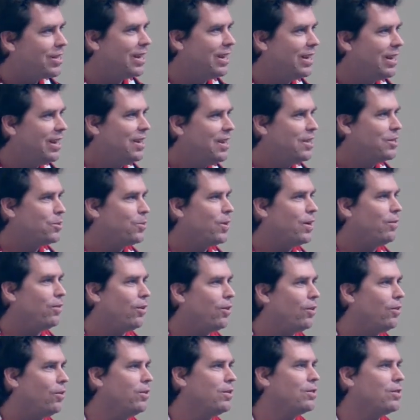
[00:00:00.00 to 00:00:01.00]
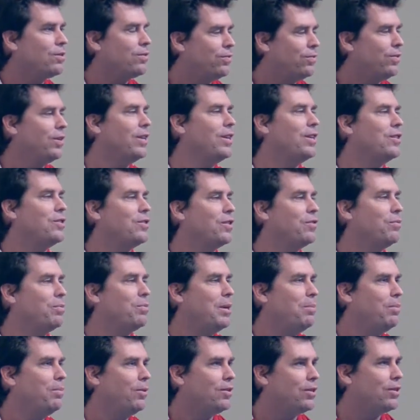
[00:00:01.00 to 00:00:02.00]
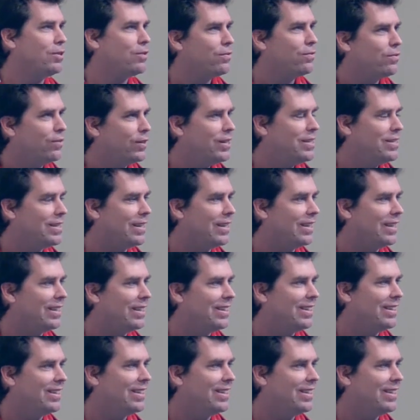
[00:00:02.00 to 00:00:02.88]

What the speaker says: And so we have all this footage of people just freezing,